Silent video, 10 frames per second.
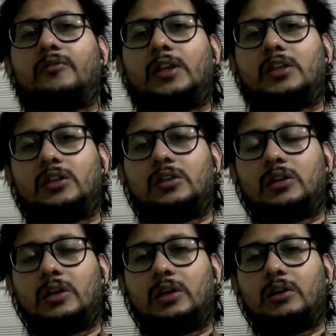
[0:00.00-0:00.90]

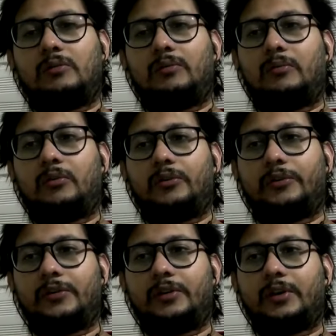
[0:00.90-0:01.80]
which
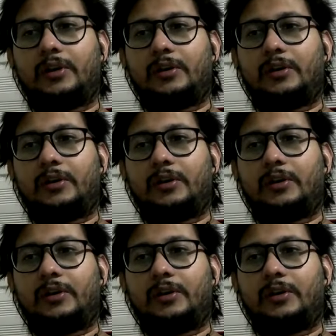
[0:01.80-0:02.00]
was